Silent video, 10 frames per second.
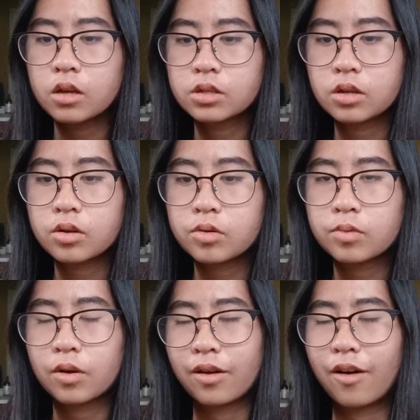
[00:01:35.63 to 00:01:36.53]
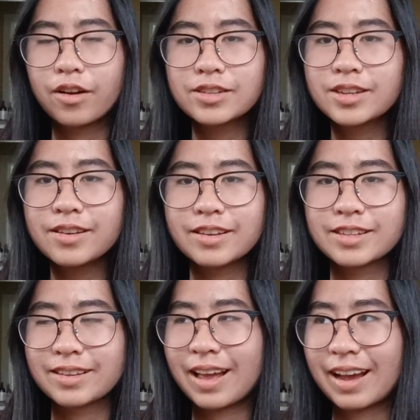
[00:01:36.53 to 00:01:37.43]
So honestly,
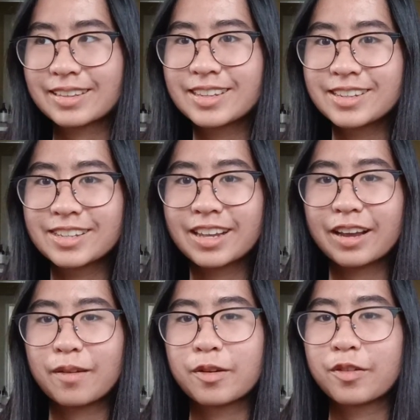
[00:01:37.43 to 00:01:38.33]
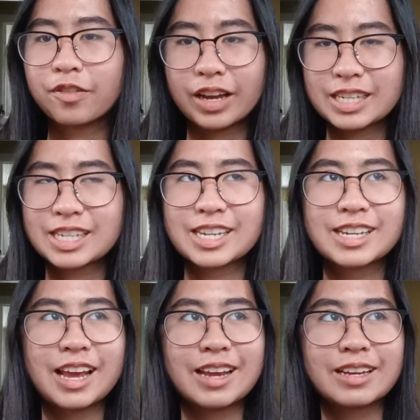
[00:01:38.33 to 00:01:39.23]
it's actually just like a
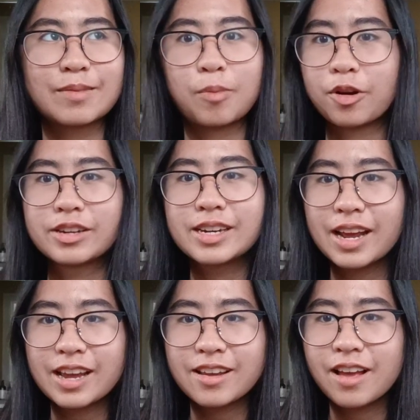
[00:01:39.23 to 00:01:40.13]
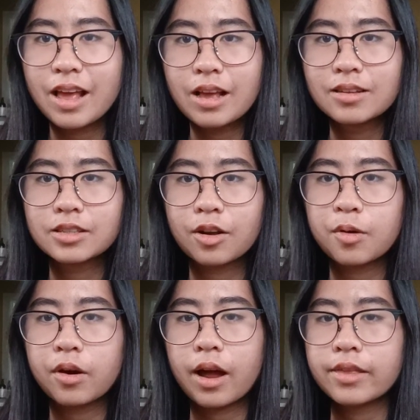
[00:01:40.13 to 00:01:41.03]
reflection and party day.
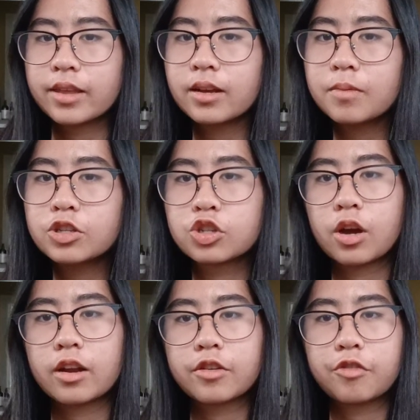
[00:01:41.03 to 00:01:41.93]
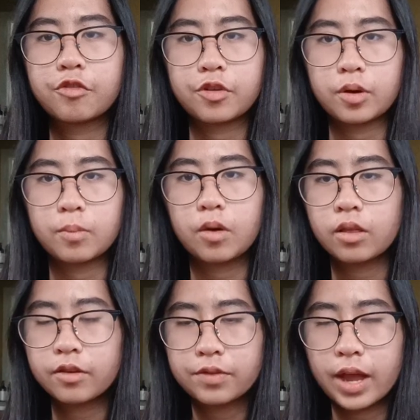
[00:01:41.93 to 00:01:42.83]
So I think I'm gonna try to film
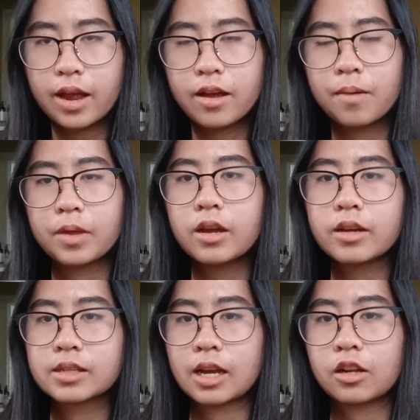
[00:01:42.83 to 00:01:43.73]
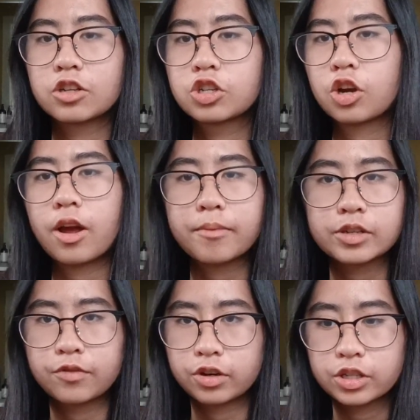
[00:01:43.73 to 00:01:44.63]
all of that. I'm not exactly sure how
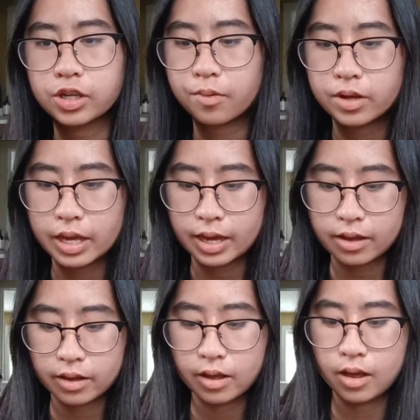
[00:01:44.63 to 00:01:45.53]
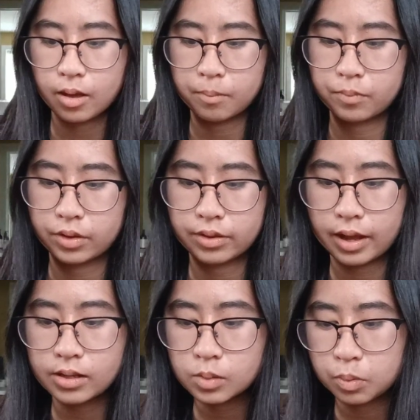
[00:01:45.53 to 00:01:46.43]
much footage I would get, but
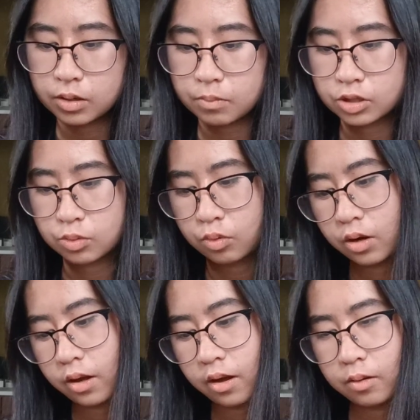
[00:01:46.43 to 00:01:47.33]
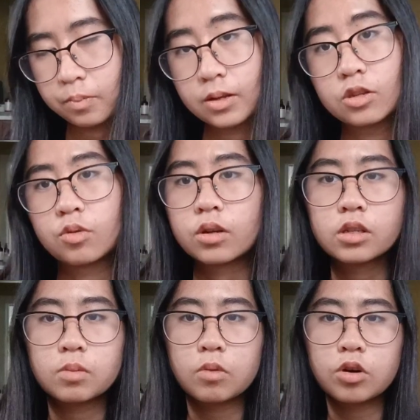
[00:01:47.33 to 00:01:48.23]
that's pretty much what I'll be
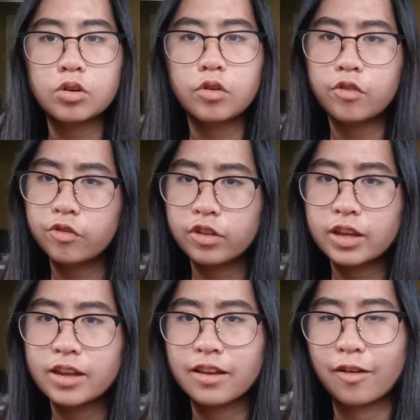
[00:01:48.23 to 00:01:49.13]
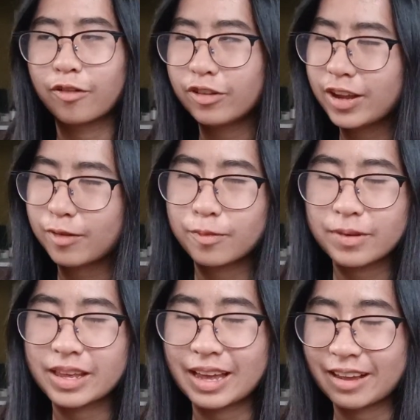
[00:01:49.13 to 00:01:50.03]
doing tomorrow, hopefully. Hopefully I won't
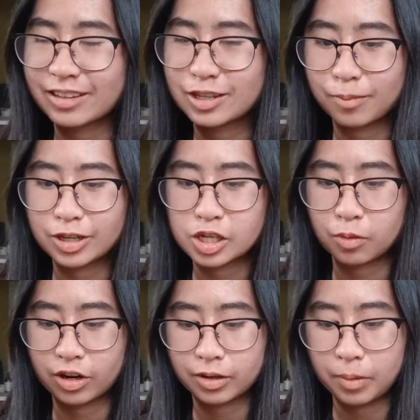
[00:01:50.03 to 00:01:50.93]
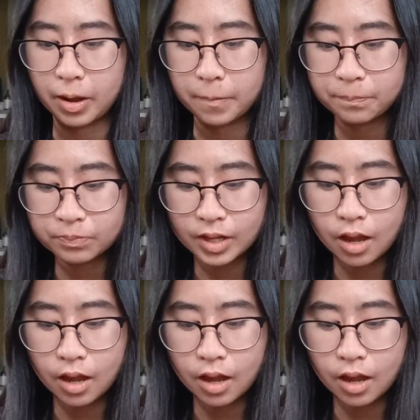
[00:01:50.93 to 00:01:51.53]
be getting too much work, but